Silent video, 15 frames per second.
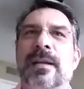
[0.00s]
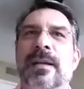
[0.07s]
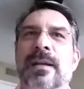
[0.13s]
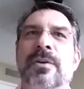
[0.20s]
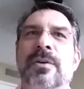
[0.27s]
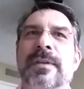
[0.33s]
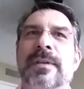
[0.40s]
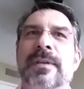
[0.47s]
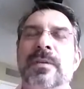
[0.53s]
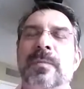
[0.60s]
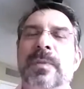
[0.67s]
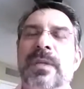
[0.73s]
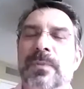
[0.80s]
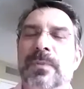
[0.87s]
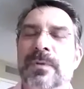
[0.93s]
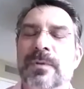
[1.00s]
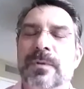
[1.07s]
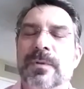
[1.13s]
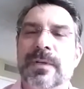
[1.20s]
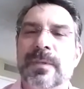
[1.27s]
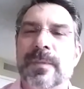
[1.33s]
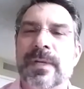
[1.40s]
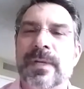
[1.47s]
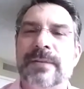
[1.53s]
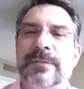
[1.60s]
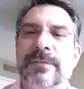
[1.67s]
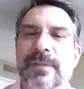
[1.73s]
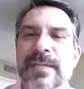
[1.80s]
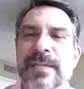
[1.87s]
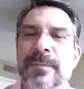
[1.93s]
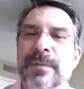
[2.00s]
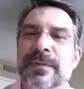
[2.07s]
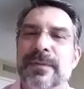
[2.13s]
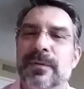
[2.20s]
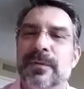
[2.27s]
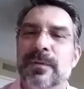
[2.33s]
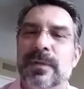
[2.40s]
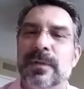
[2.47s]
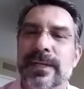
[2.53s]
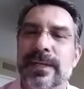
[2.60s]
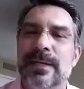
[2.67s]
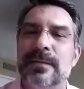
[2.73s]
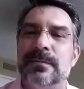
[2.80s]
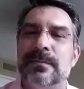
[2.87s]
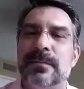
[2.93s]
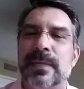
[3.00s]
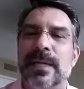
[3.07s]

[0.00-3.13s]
know that the people who are in my life like me for who I am,